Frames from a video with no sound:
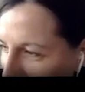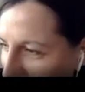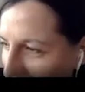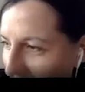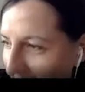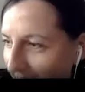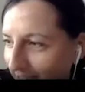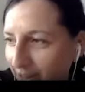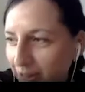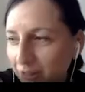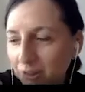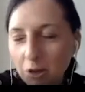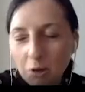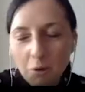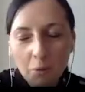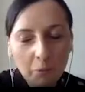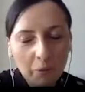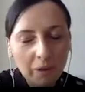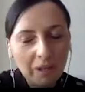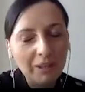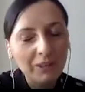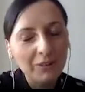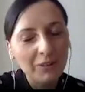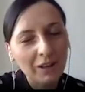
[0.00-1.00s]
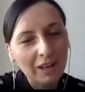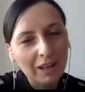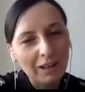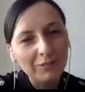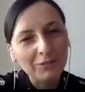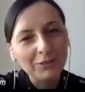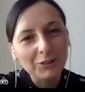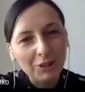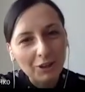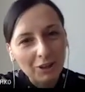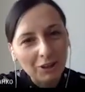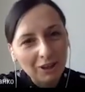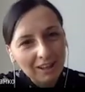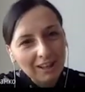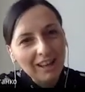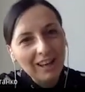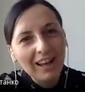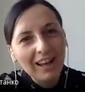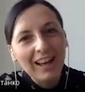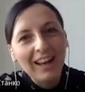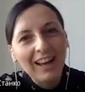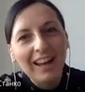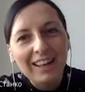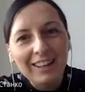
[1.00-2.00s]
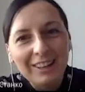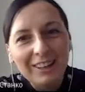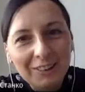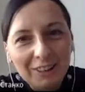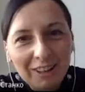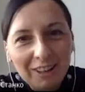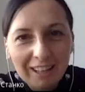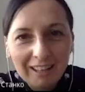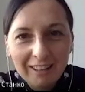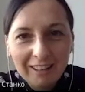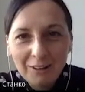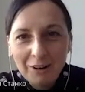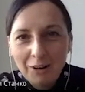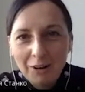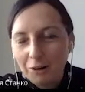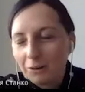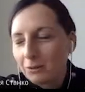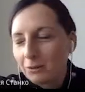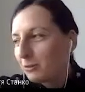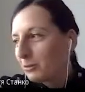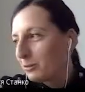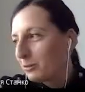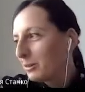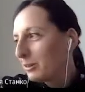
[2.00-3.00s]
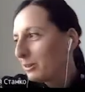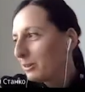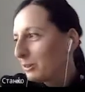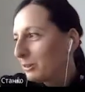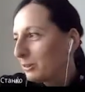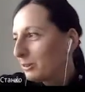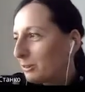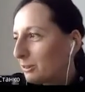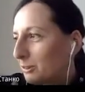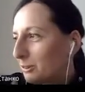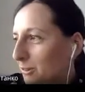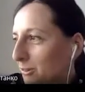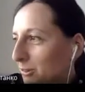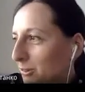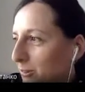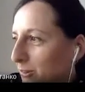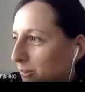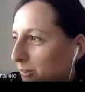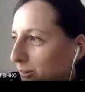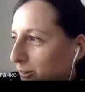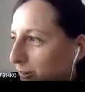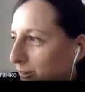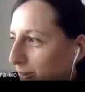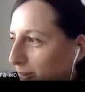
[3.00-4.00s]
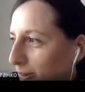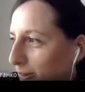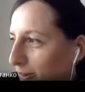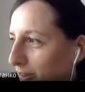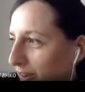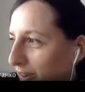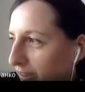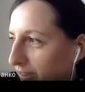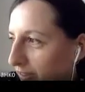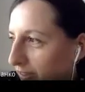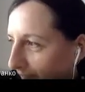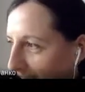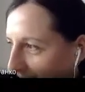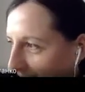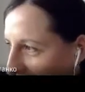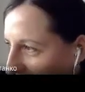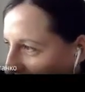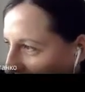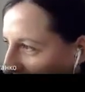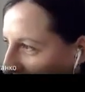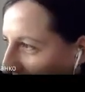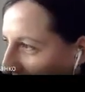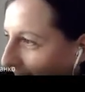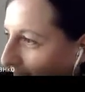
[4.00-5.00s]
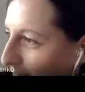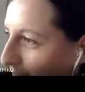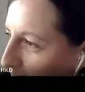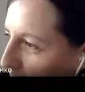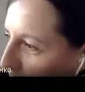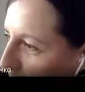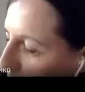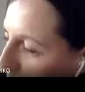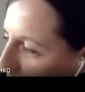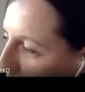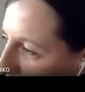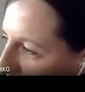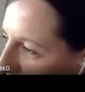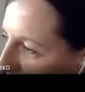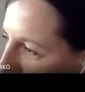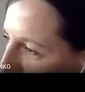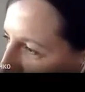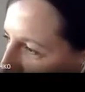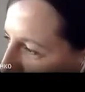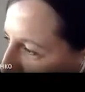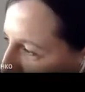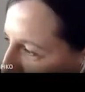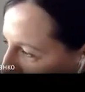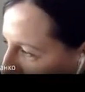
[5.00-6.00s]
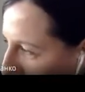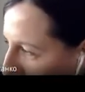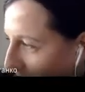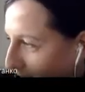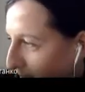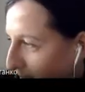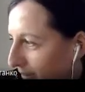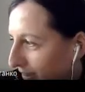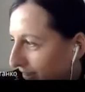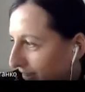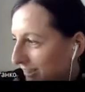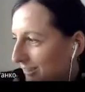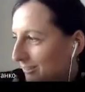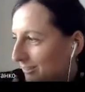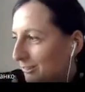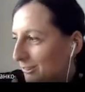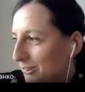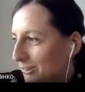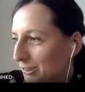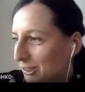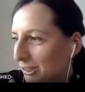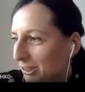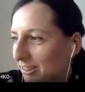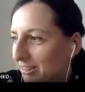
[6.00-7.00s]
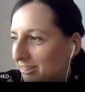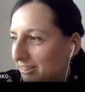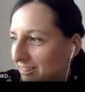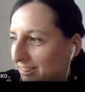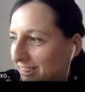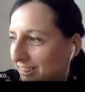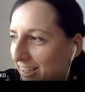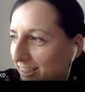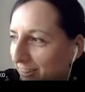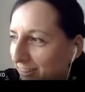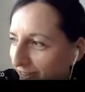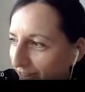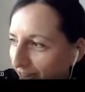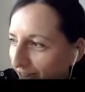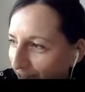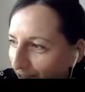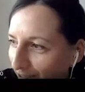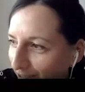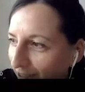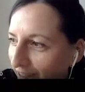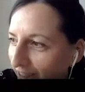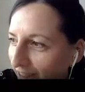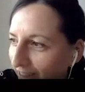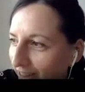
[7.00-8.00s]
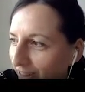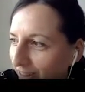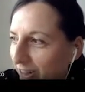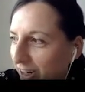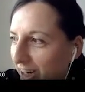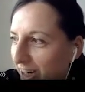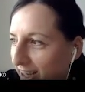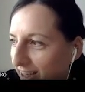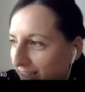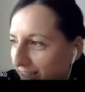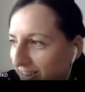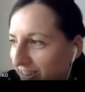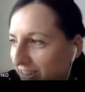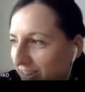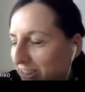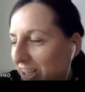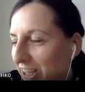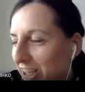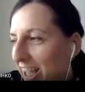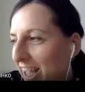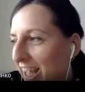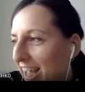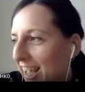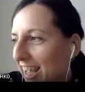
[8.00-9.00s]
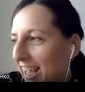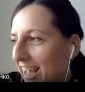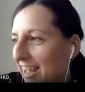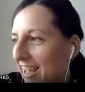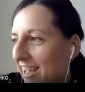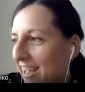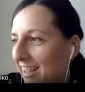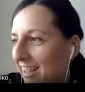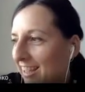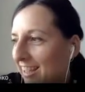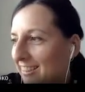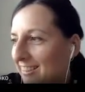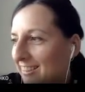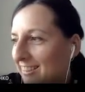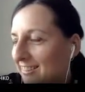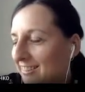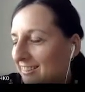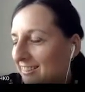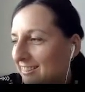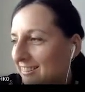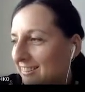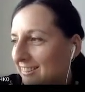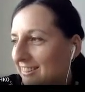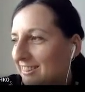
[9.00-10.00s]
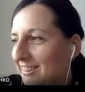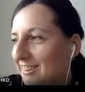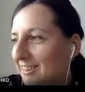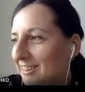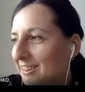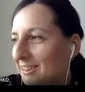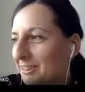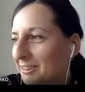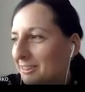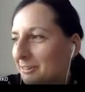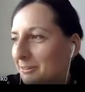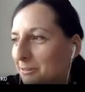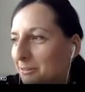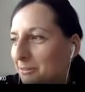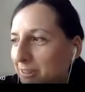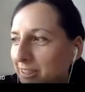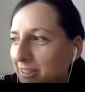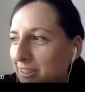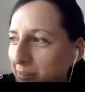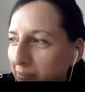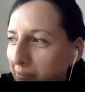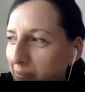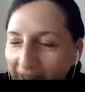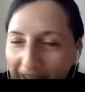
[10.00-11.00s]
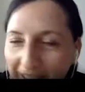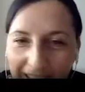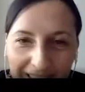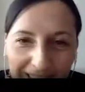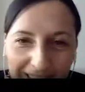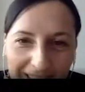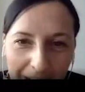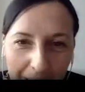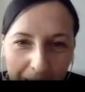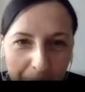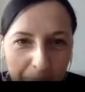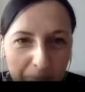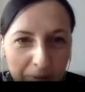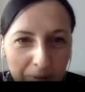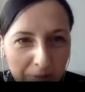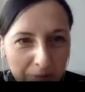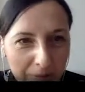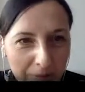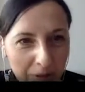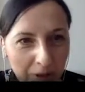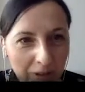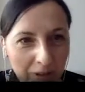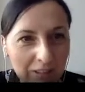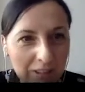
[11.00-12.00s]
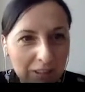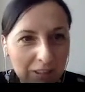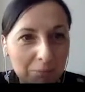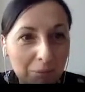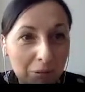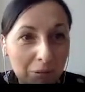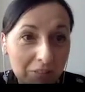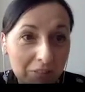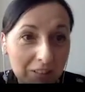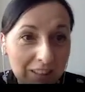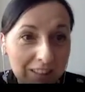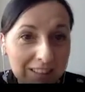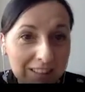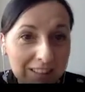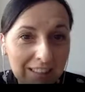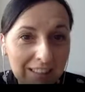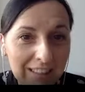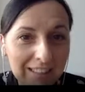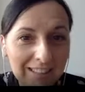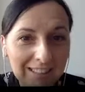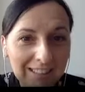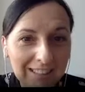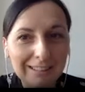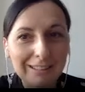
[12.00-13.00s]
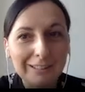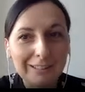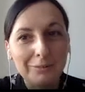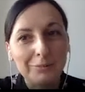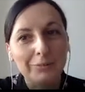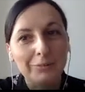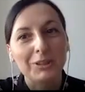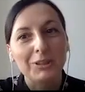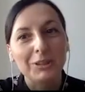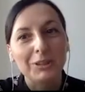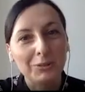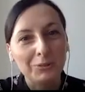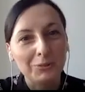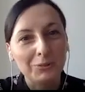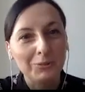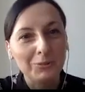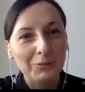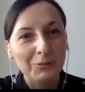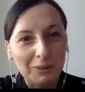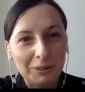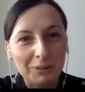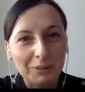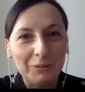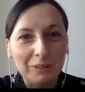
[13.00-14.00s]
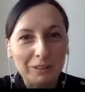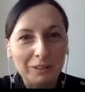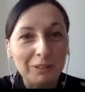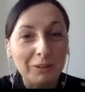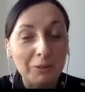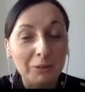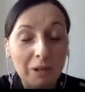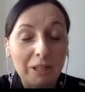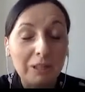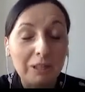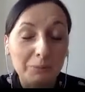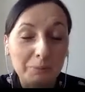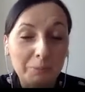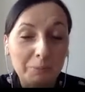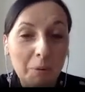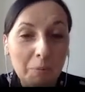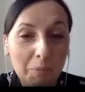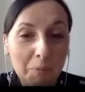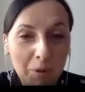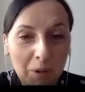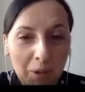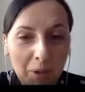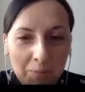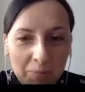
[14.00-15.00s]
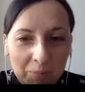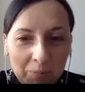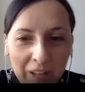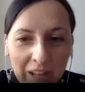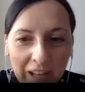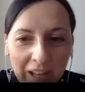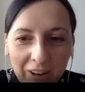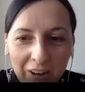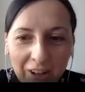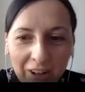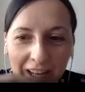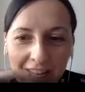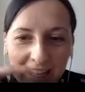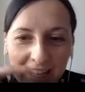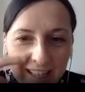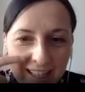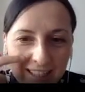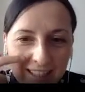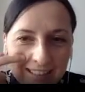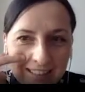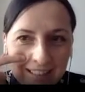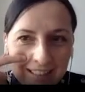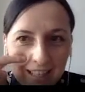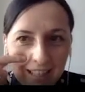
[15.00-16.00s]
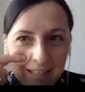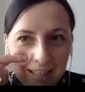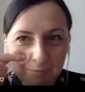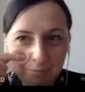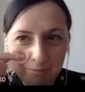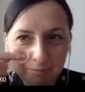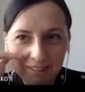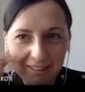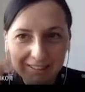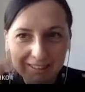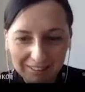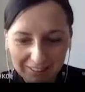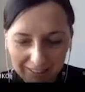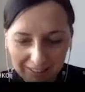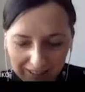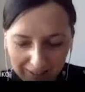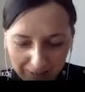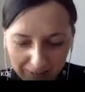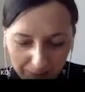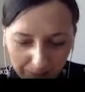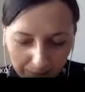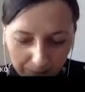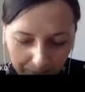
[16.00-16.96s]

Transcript: And you know, when you have a dog, you can go to the streets and walk in the park, but if you don't have a dog, you can't. And we made a couple of stories about this, and it was quite popular. Okay, next slide, please, Jakub.